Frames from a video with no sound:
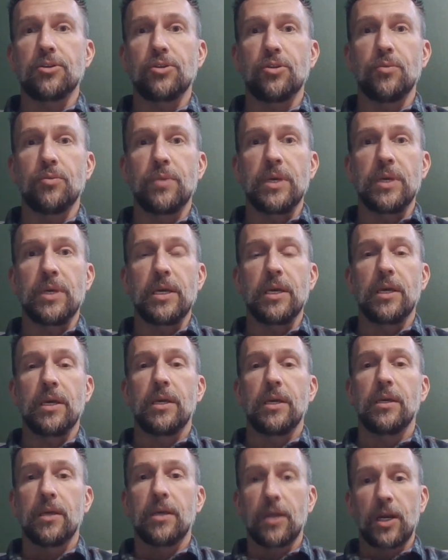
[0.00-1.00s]
to be
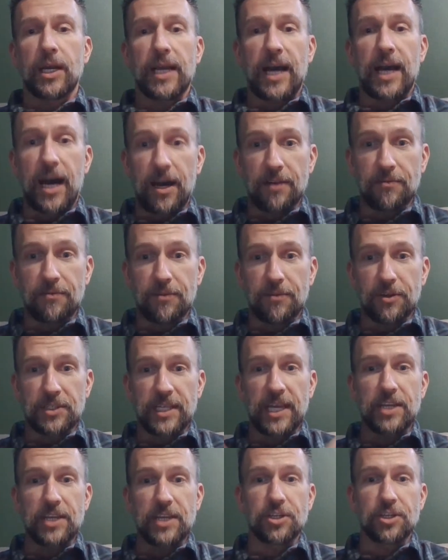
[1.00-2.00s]

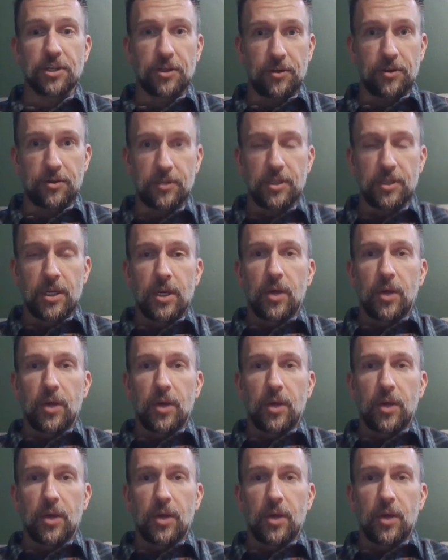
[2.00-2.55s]
conversational,